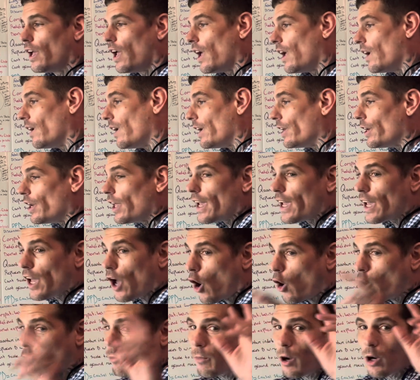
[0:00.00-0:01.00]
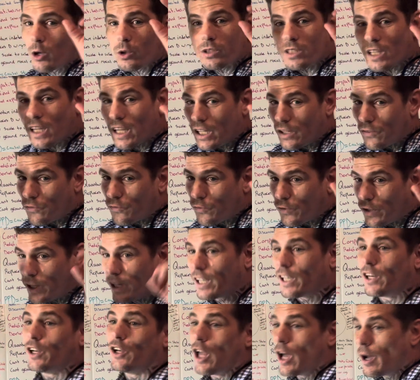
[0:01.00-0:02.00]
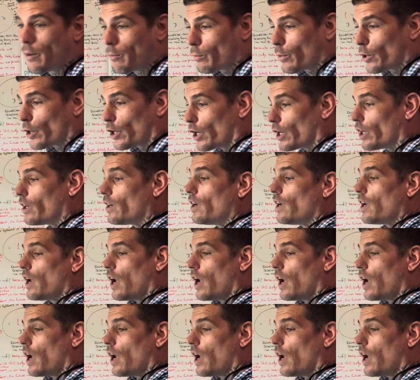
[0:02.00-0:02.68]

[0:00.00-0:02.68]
an almost infinite number